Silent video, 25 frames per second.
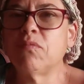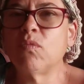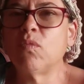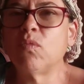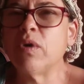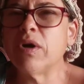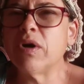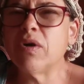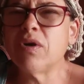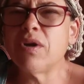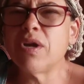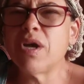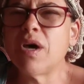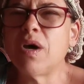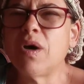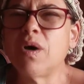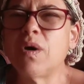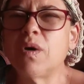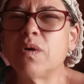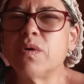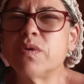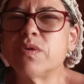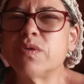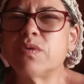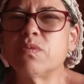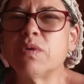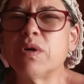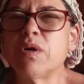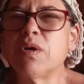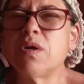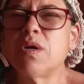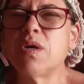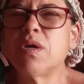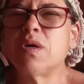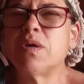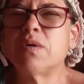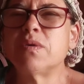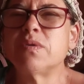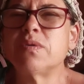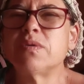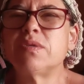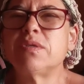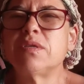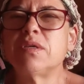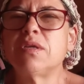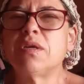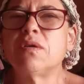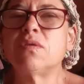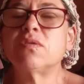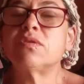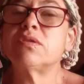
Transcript: weirdos, weirdos, you know.